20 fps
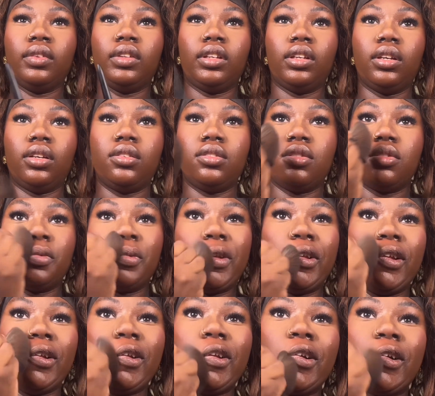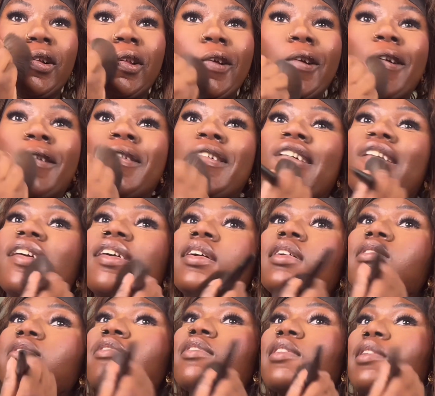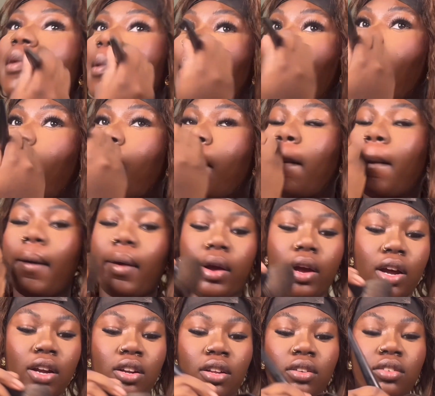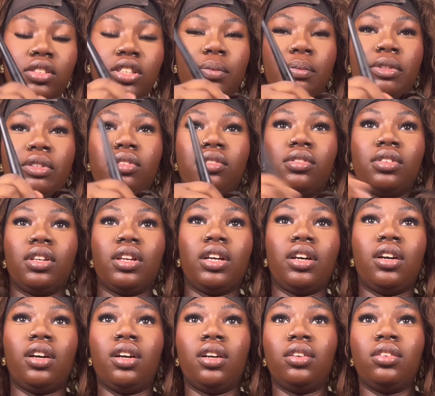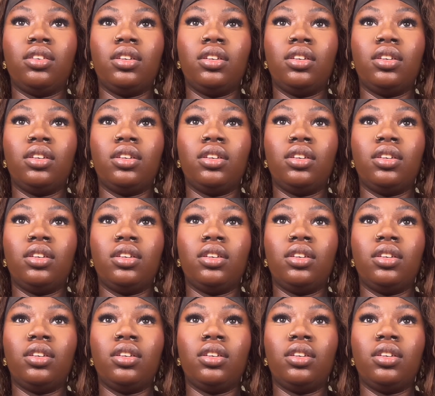And just making sure that everything is good. Another tip is using, like, a